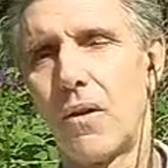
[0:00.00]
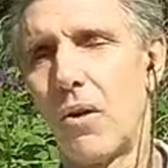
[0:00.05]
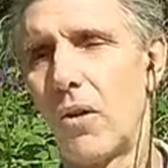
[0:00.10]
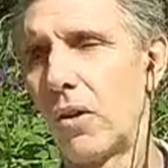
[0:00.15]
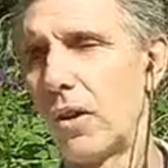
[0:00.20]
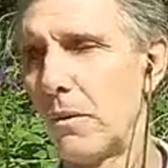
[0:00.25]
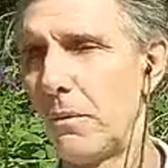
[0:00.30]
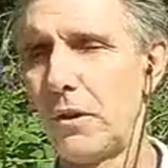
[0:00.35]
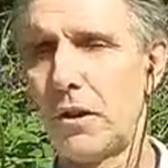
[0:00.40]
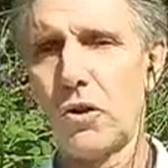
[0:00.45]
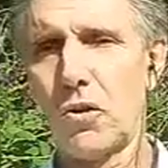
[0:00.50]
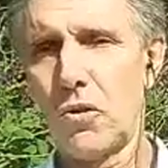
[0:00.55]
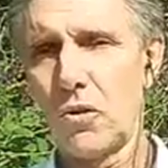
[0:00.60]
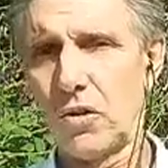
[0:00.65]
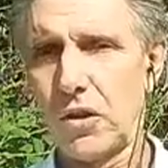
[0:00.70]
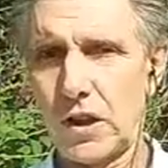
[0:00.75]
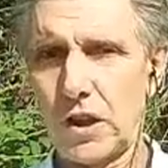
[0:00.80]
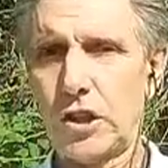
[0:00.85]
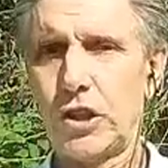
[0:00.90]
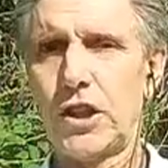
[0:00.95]
All the
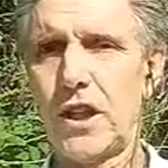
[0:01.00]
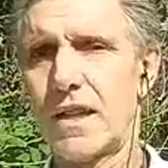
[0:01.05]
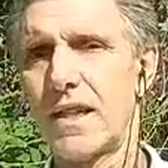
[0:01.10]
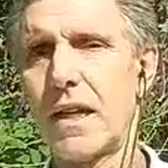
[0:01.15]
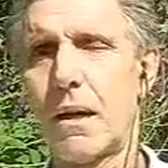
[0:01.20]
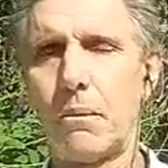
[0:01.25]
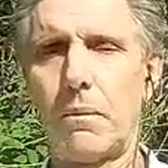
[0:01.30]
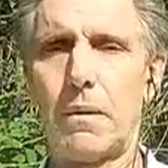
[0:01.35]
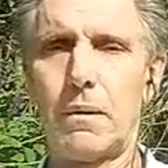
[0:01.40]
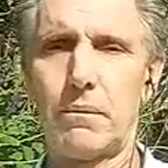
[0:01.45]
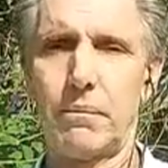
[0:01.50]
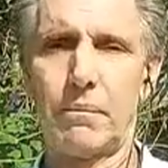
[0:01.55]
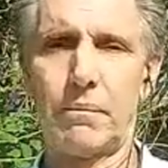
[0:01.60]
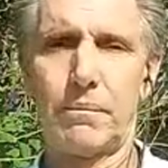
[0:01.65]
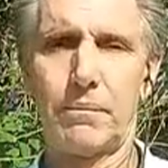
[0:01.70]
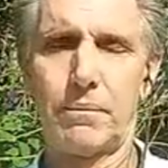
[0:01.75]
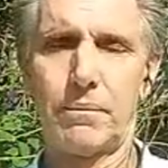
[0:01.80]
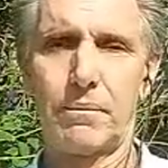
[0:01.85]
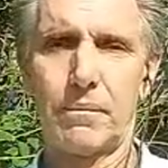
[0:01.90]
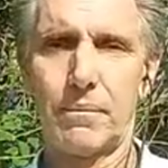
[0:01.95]
mitochondria shuts up
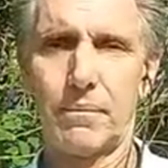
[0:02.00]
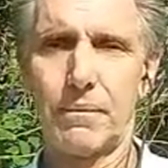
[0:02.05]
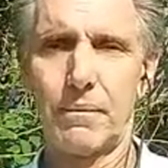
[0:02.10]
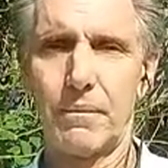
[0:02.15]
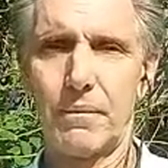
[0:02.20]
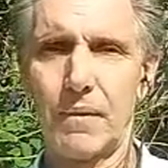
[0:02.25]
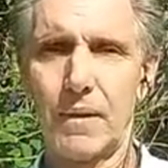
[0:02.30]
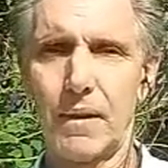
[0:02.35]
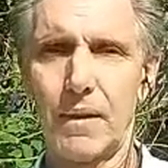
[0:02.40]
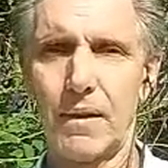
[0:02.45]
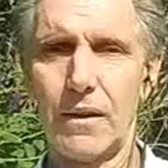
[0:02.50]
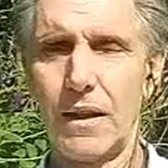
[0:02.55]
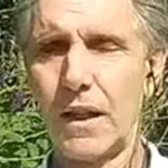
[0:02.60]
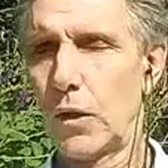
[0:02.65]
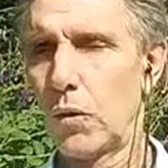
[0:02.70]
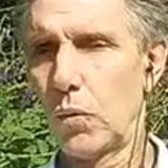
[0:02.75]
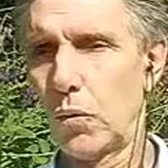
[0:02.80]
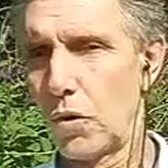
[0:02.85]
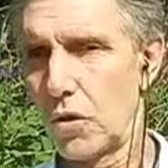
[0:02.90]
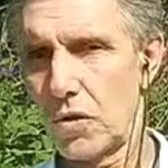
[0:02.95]

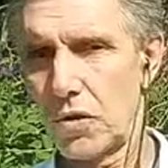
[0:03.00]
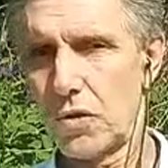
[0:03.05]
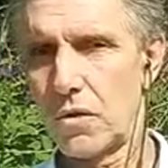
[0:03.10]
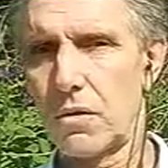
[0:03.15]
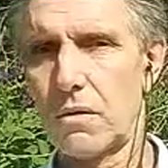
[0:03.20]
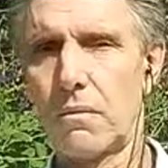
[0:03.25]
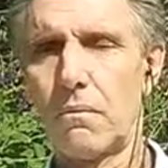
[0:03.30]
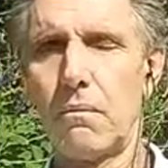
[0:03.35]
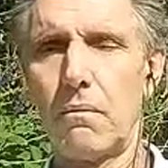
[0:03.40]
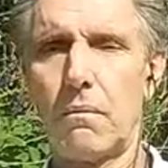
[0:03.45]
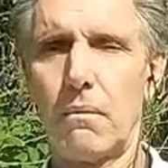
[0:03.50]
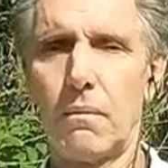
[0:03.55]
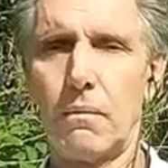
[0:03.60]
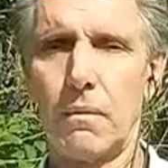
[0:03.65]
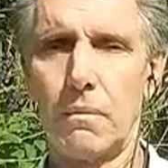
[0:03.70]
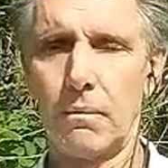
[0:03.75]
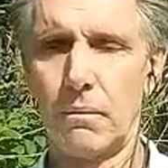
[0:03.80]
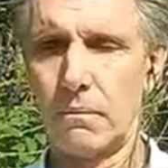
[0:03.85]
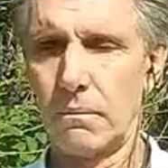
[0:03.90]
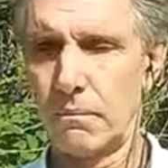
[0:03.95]
that was
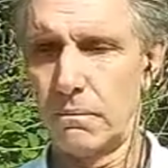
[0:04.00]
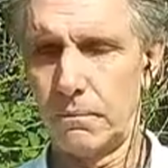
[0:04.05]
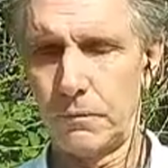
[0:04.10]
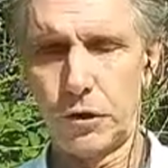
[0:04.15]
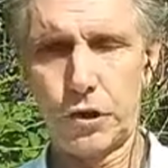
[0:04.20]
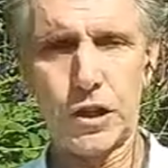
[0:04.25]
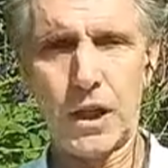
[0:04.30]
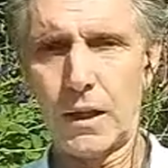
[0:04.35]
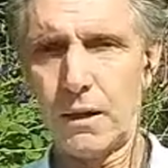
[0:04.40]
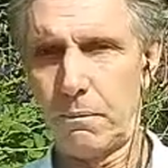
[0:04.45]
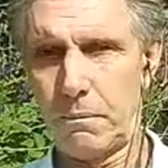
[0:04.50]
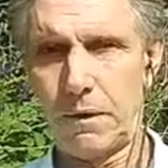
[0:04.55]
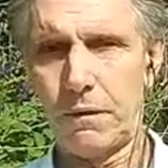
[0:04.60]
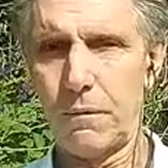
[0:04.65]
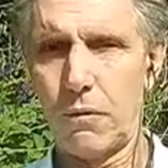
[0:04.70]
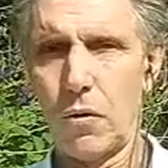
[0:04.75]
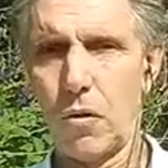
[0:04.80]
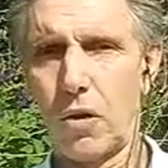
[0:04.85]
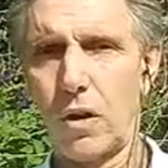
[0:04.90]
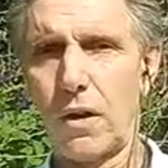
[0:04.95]
shut
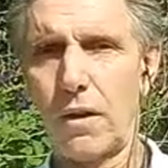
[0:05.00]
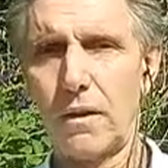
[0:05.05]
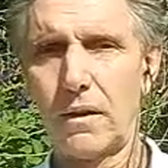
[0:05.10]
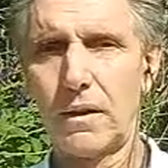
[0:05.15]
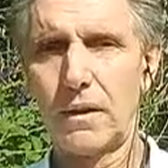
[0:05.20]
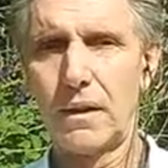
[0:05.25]
before.